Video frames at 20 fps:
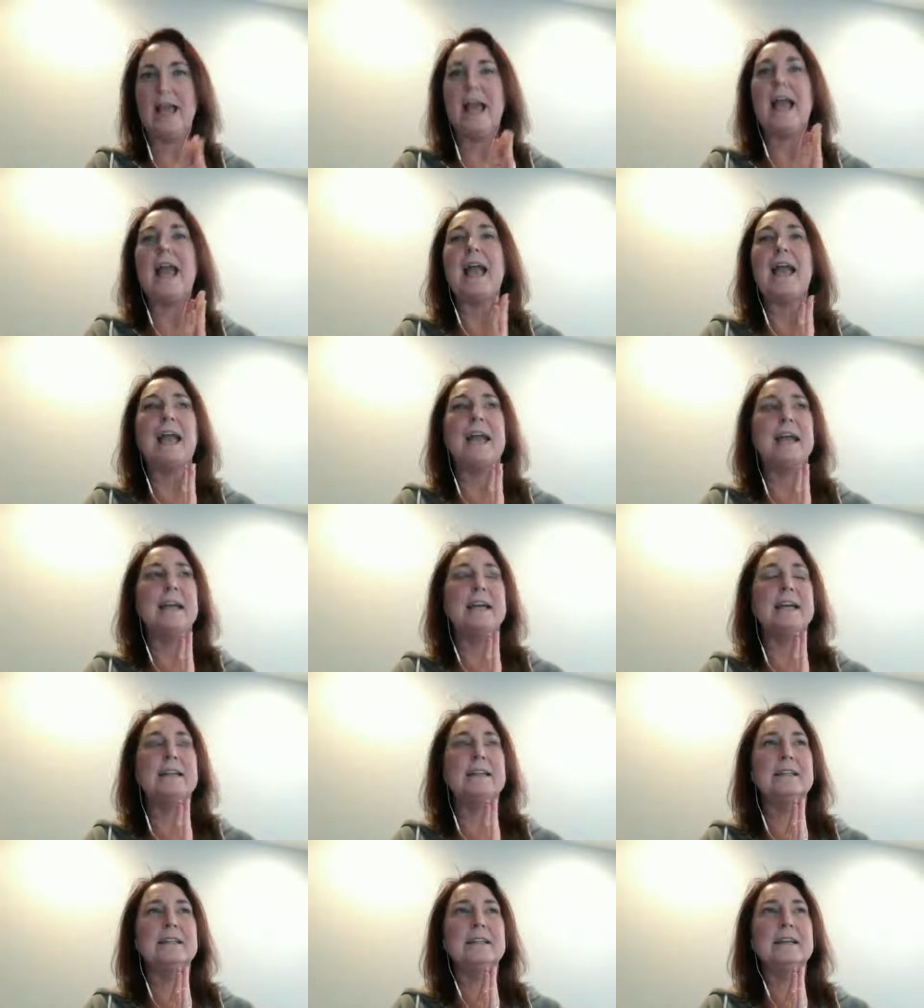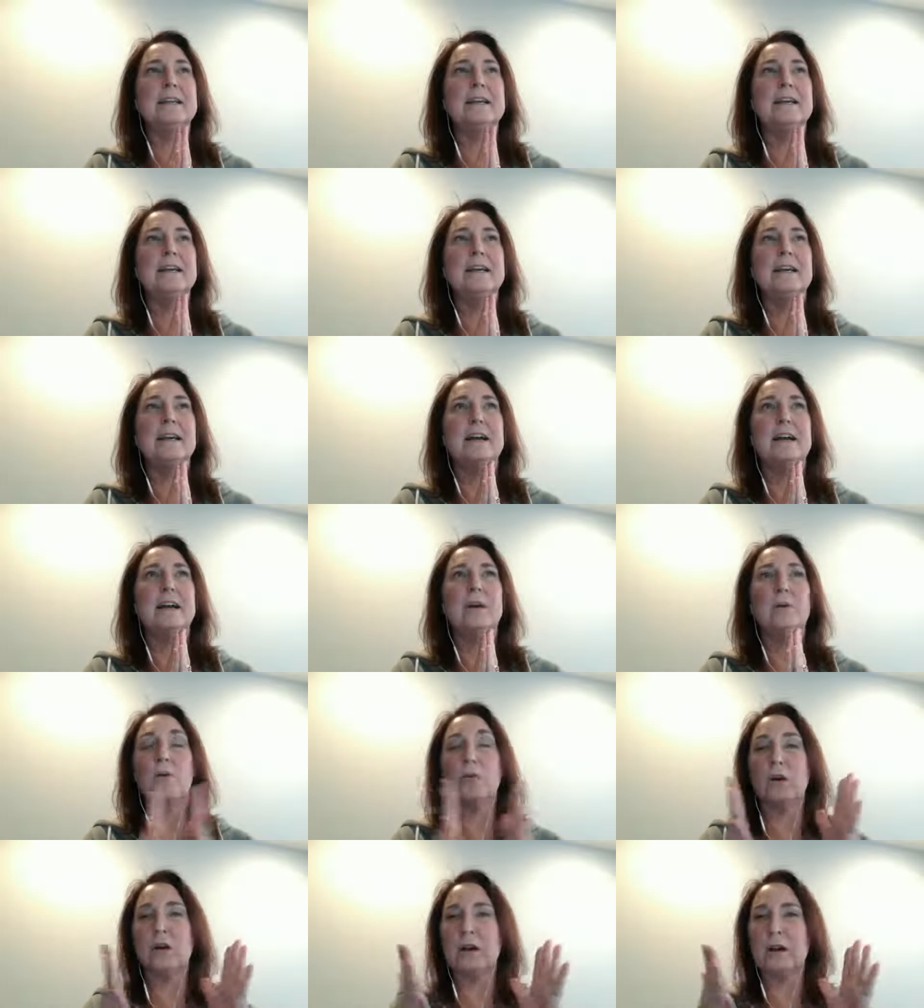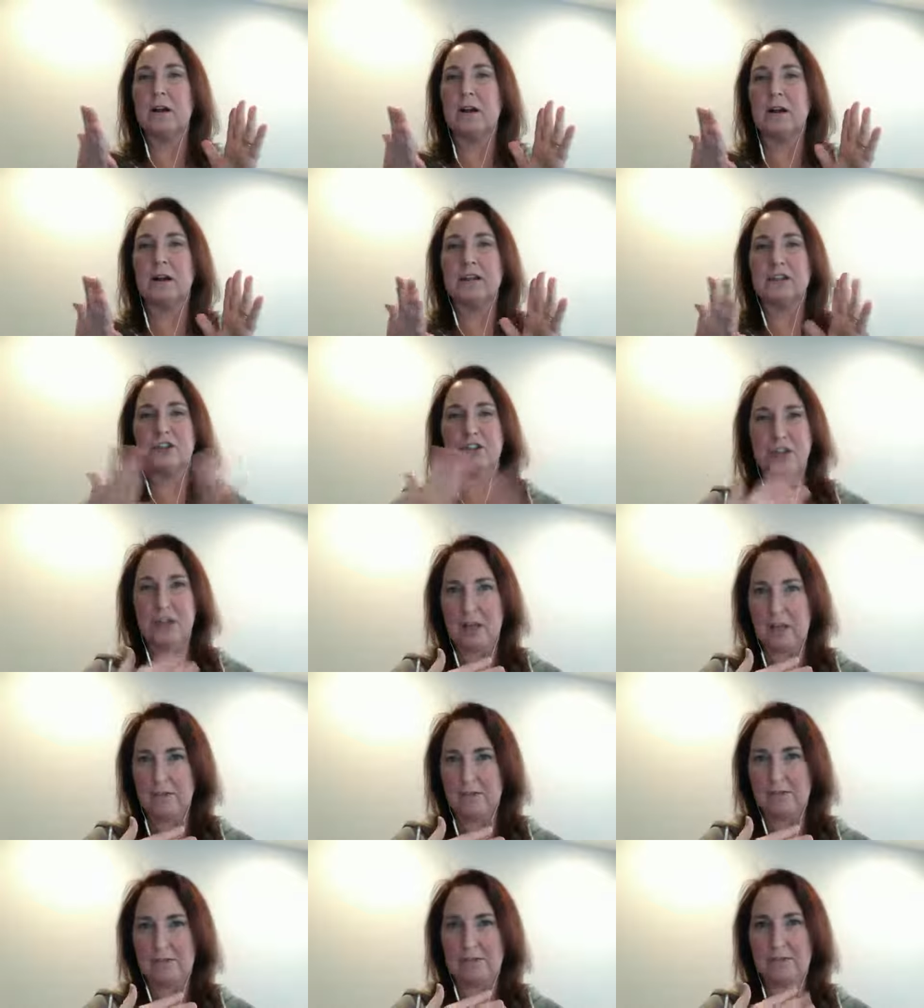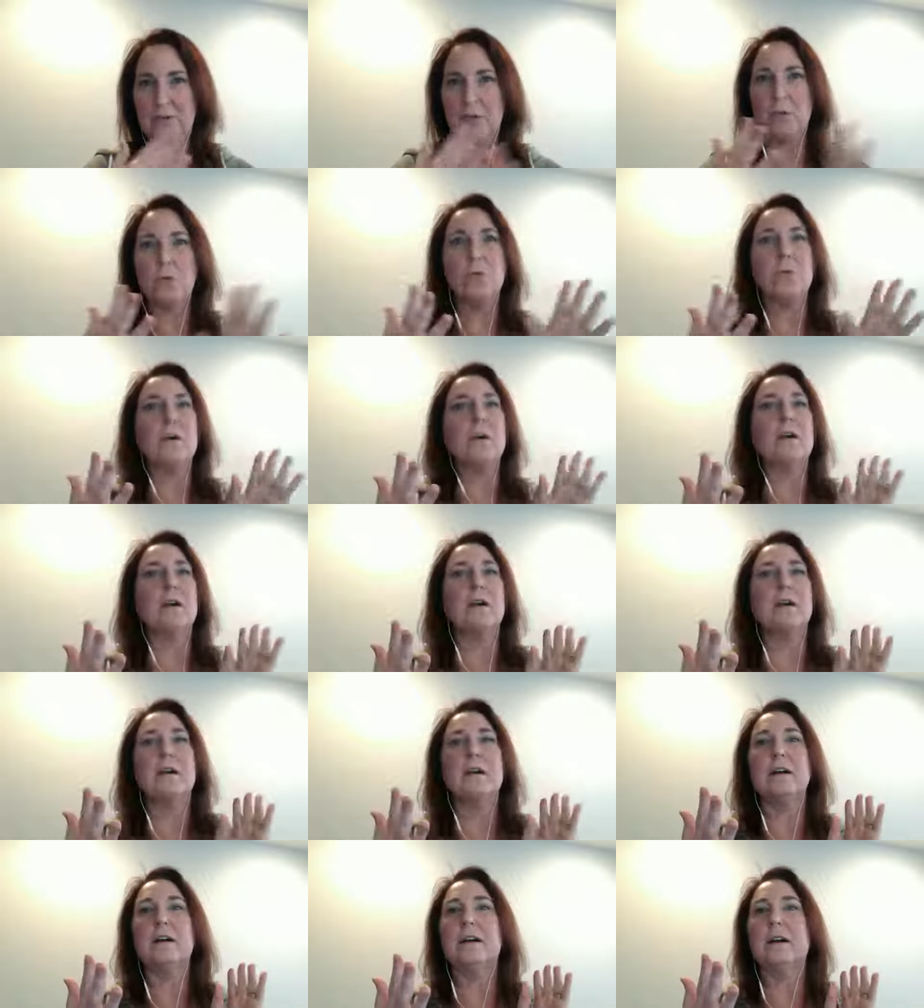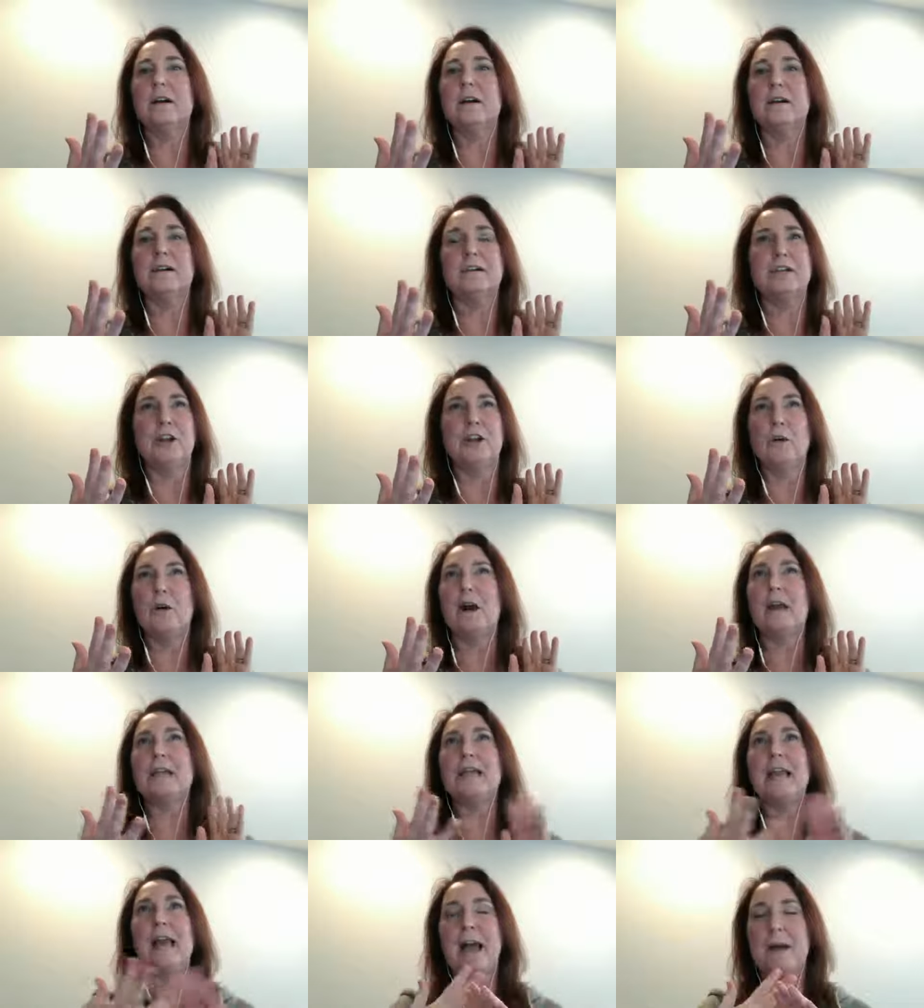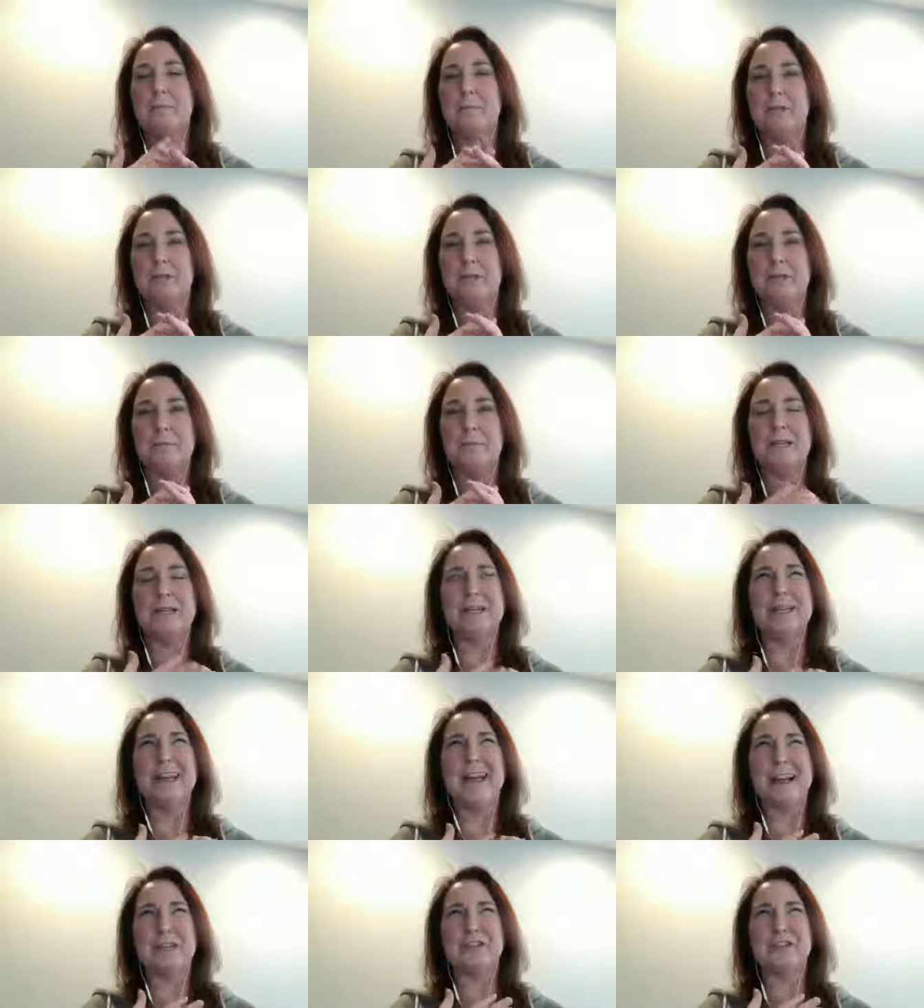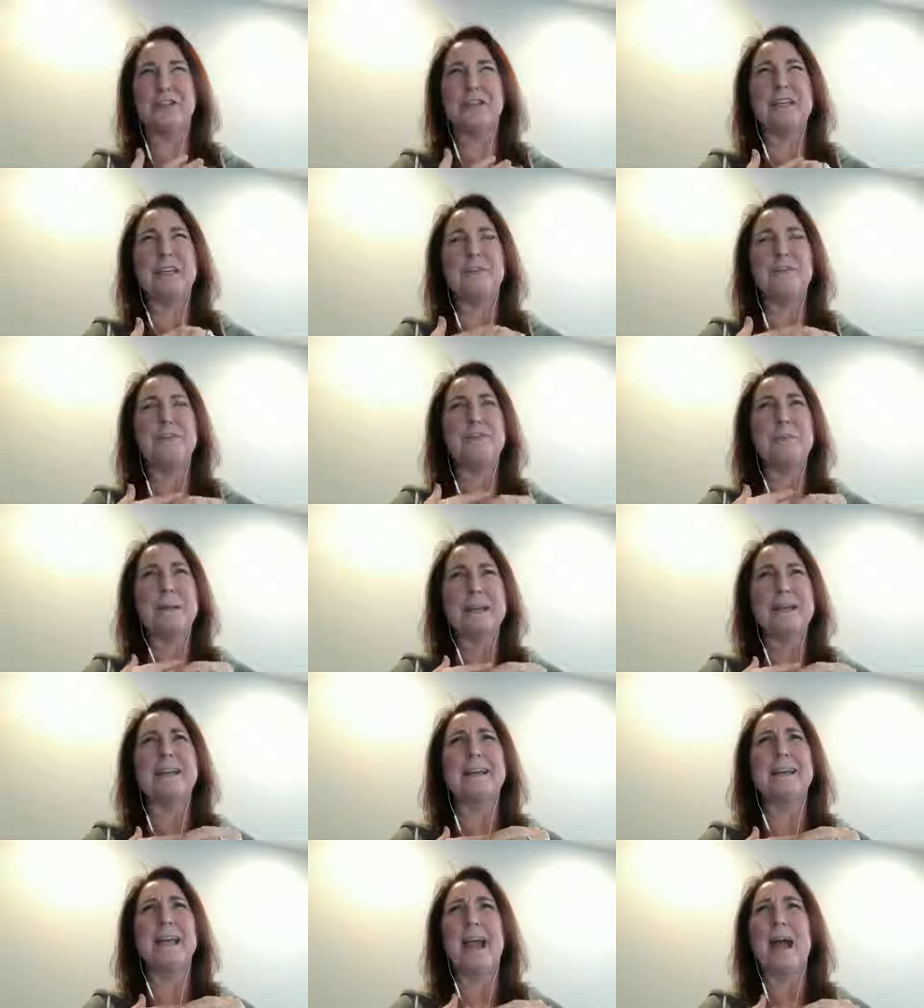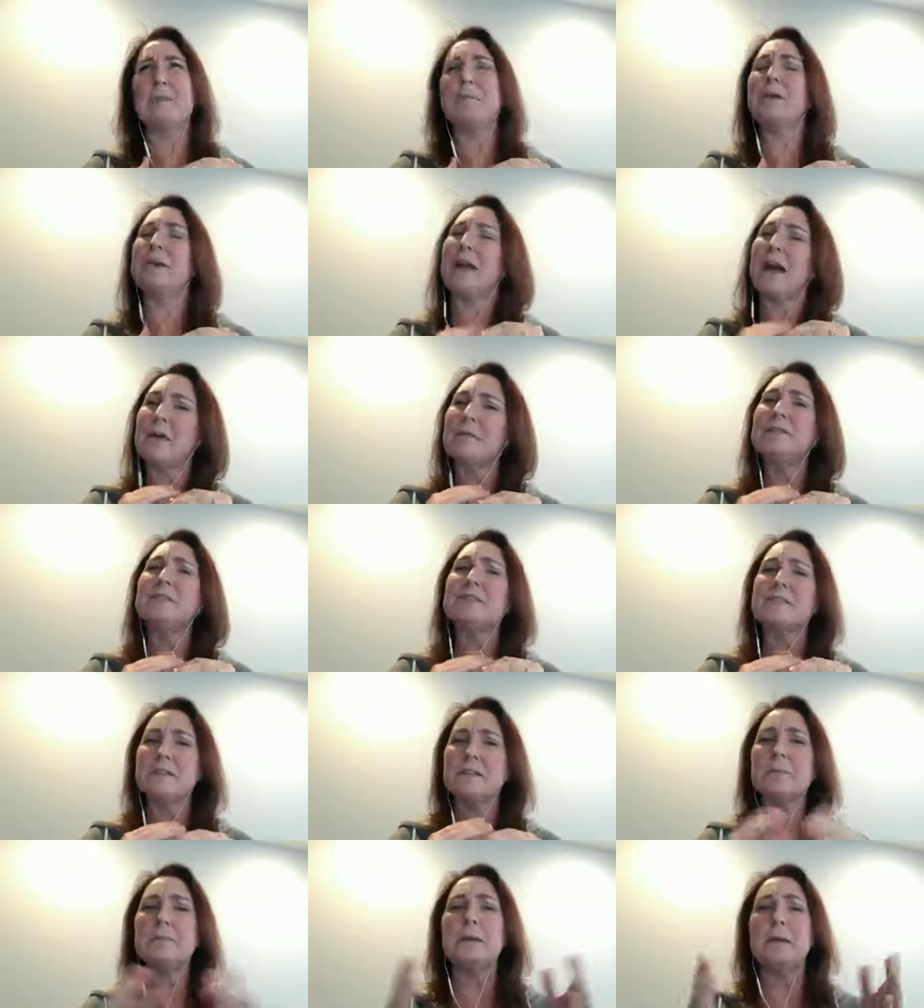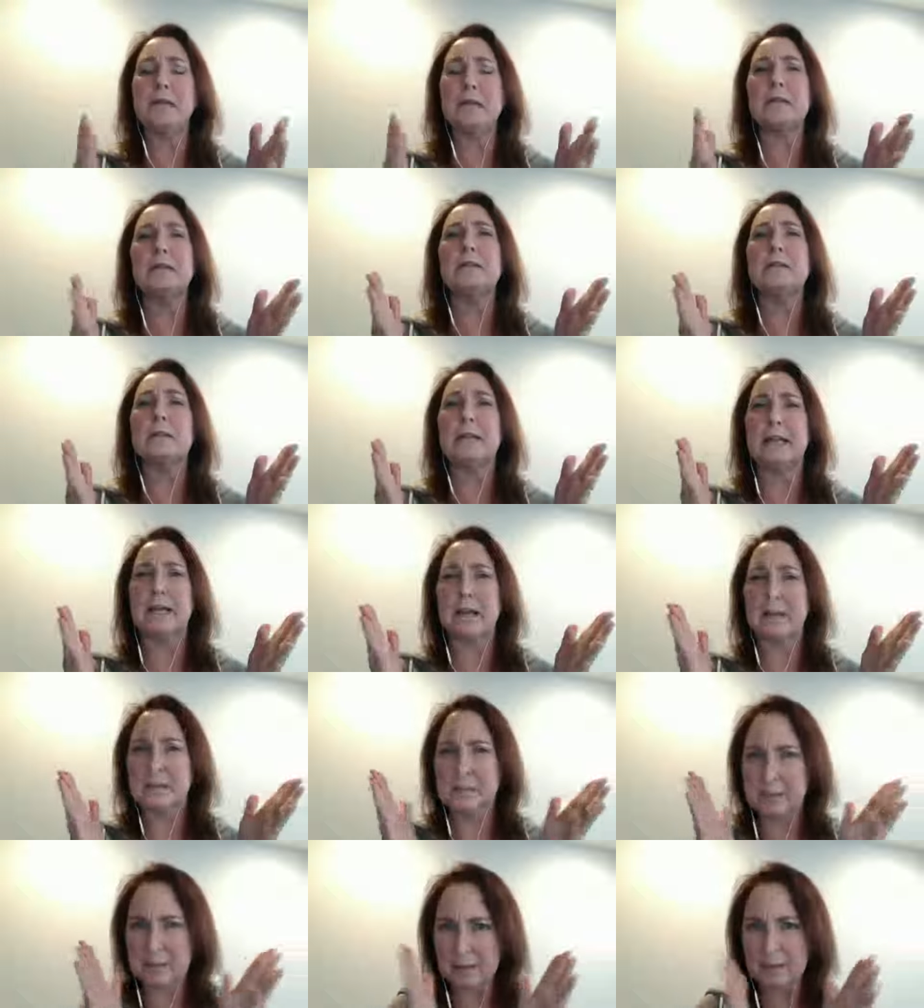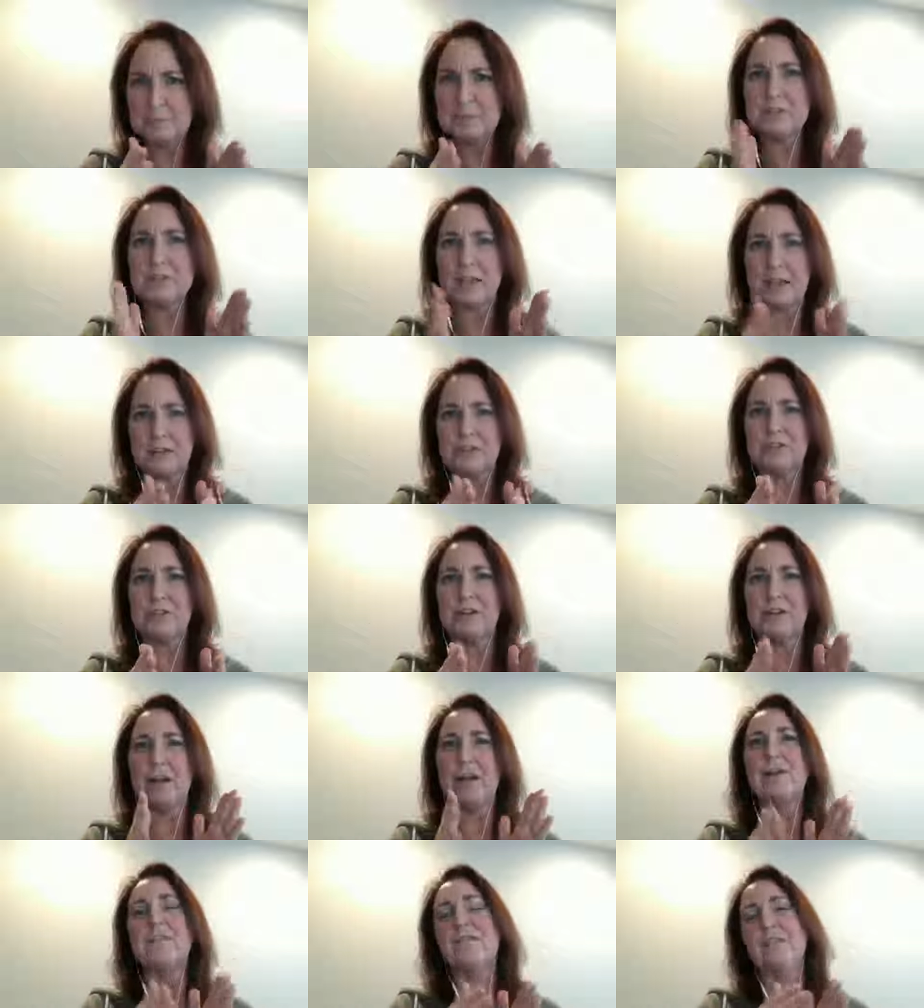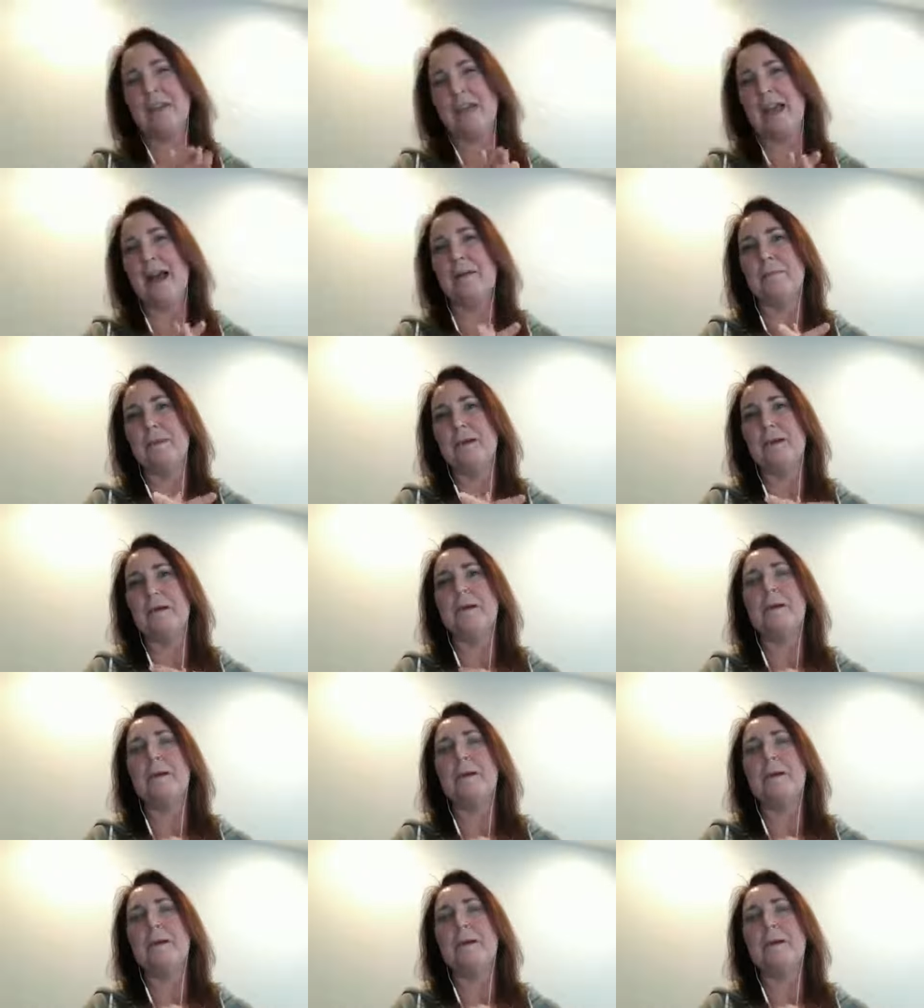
and or a shelf or you know a cabinet but actually if you pick a cabinet i would still pick like a subsection of the cabinet